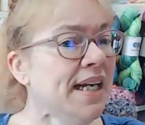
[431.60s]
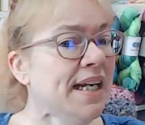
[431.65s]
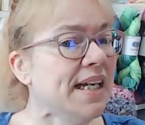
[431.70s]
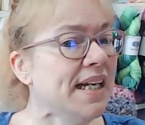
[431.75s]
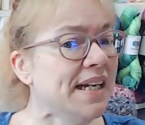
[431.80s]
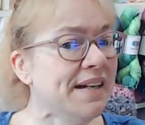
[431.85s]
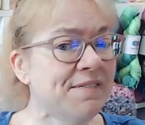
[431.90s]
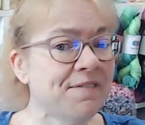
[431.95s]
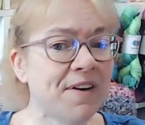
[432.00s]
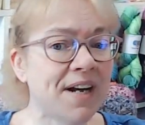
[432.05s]

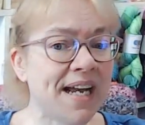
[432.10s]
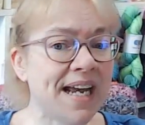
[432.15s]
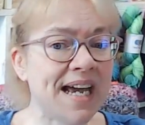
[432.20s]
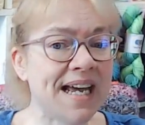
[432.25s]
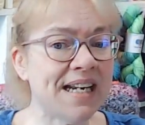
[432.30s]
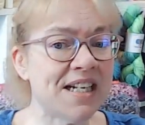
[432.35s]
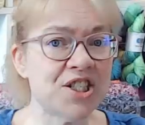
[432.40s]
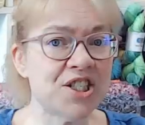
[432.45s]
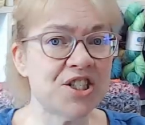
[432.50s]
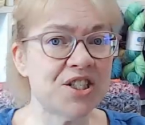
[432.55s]
If I had
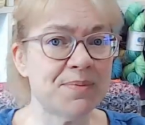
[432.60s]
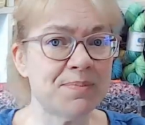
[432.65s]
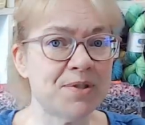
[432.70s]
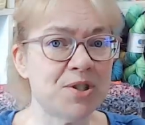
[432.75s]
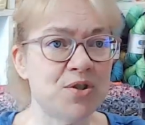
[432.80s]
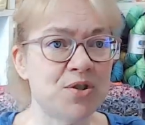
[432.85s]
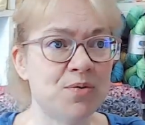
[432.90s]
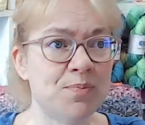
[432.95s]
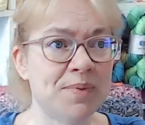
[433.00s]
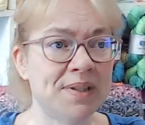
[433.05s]
it shipped
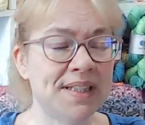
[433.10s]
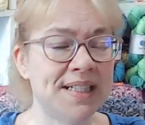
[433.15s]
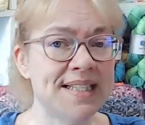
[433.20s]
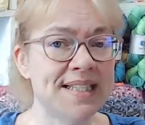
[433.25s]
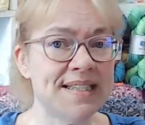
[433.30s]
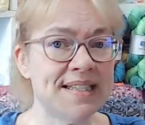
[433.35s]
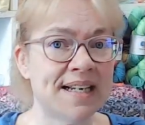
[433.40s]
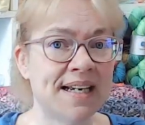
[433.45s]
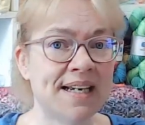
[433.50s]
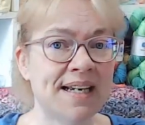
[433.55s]
to
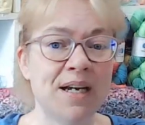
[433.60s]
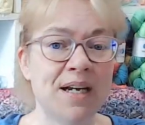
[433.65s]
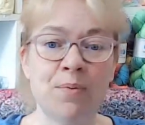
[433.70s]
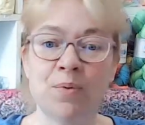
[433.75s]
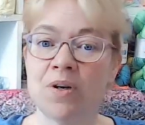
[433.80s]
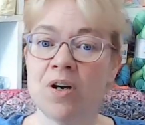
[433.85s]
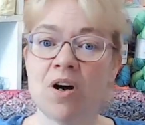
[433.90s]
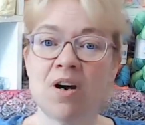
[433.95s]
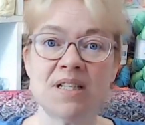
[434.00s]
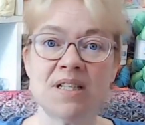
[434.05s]
Melissa, it
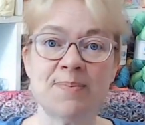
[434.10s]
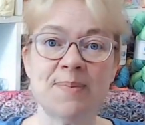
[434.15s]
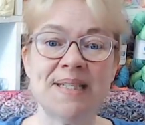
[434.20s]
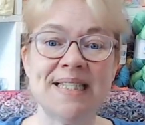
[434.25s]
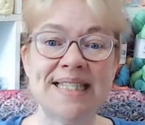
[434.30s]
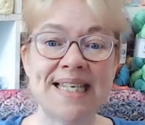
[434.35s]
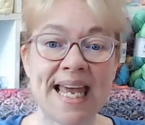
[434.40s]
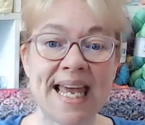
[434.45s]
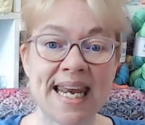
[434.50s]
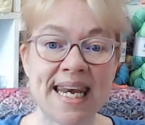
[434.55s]
would cost me
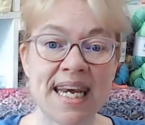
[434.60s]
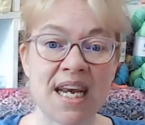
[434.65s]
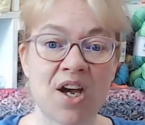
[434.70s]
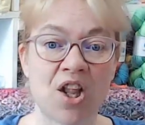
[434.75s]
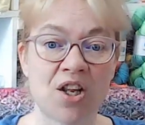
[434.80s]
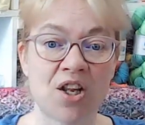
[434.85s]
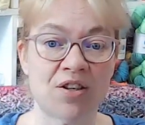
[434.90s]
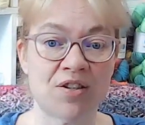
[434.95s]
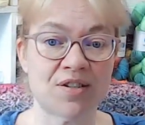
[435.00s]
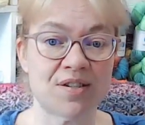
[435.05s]

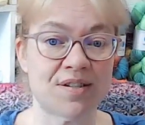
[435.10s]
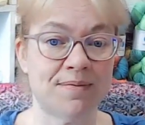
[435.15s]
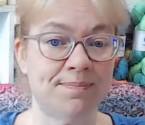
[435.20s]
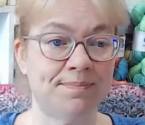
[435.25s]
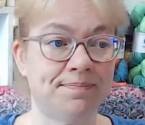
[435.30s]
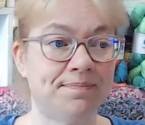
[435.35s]
$10.